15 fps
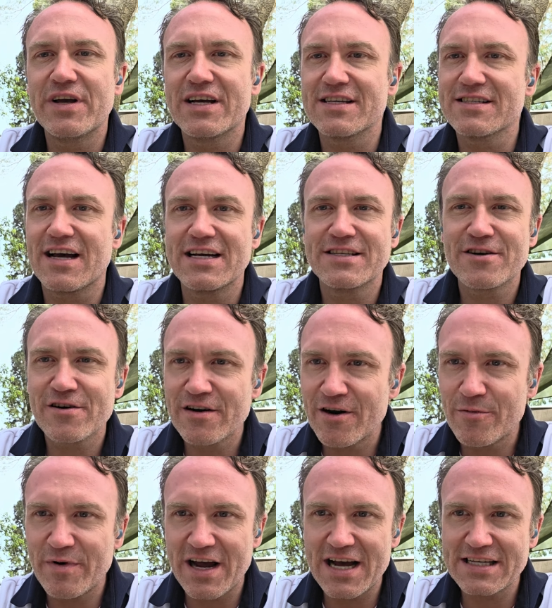because I
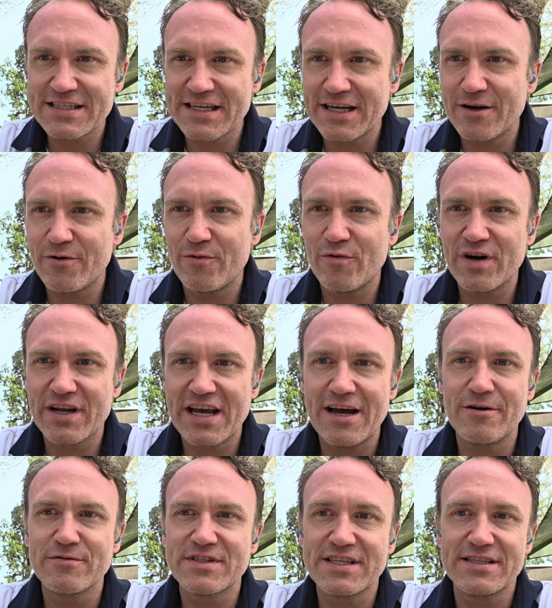started out by asking what
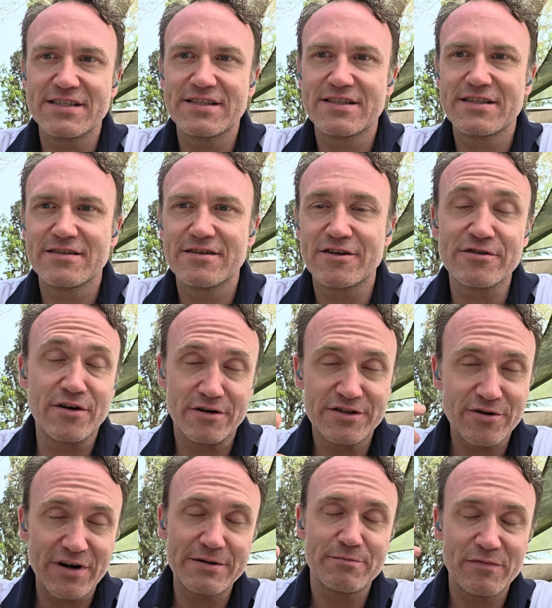counts as,
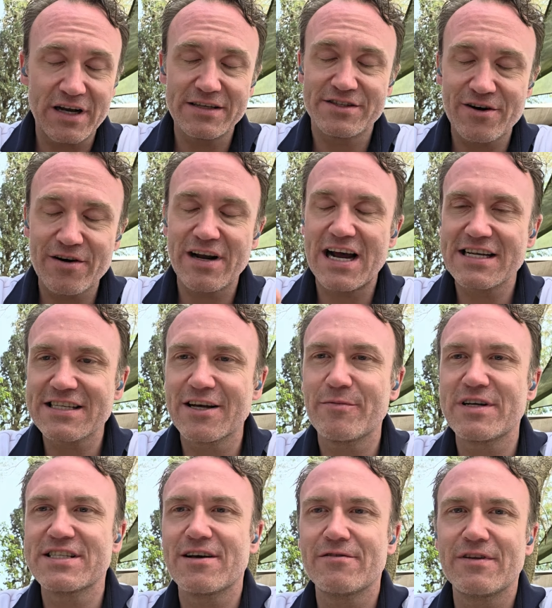I started
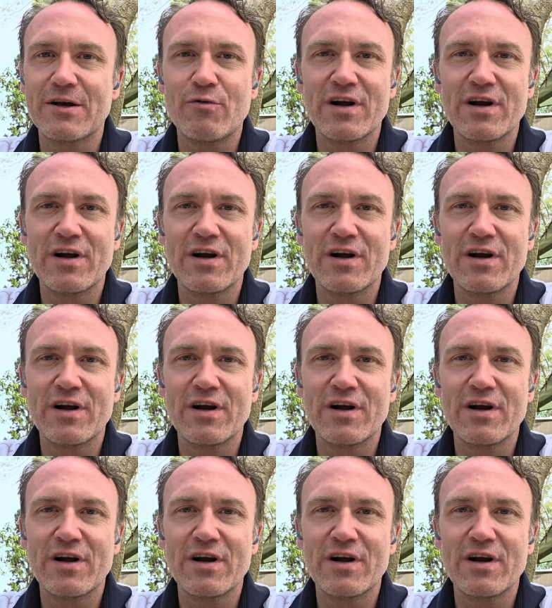asking myself,